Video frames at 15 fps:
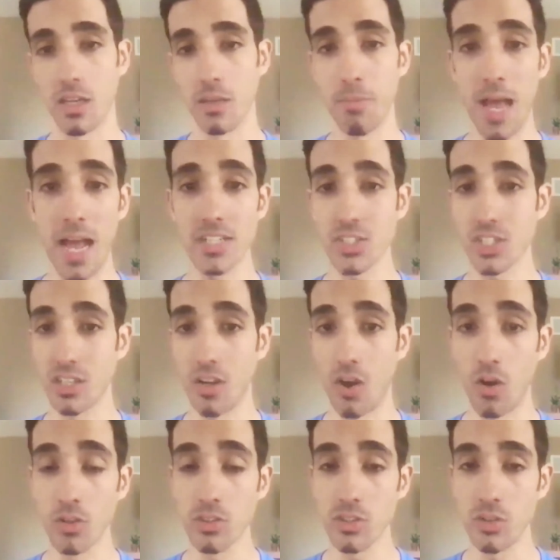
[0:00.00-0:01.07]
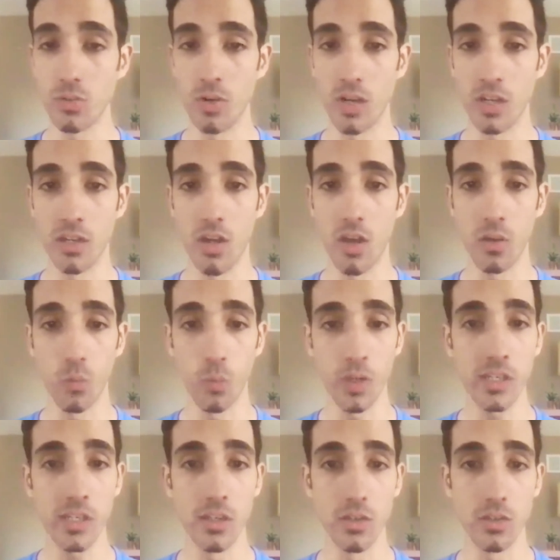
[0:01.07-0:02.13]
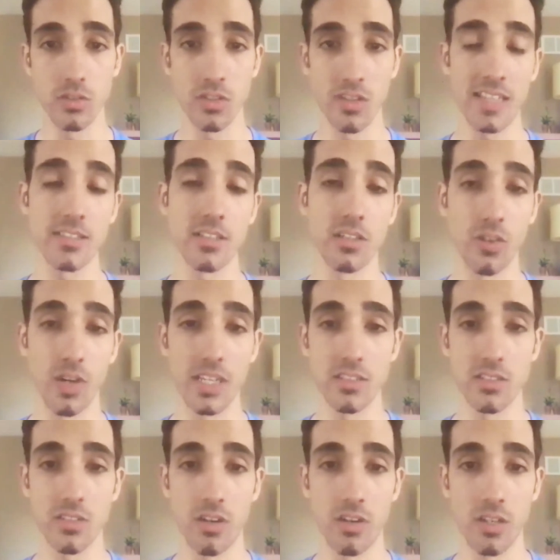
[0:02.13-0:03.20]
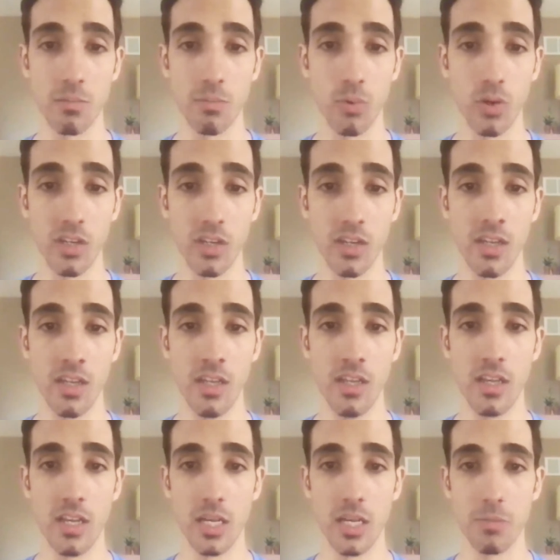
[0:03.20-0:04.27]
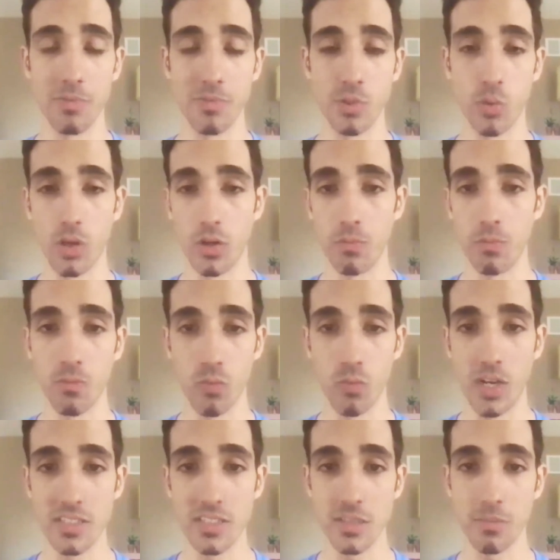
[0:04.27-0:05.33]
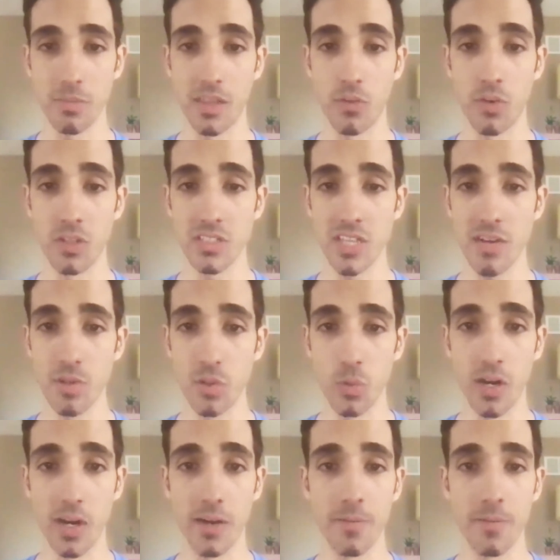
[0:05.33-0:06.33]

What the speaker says: Bash can also run on Windows, so that's a great starting point if you want to write something that runs everywhere.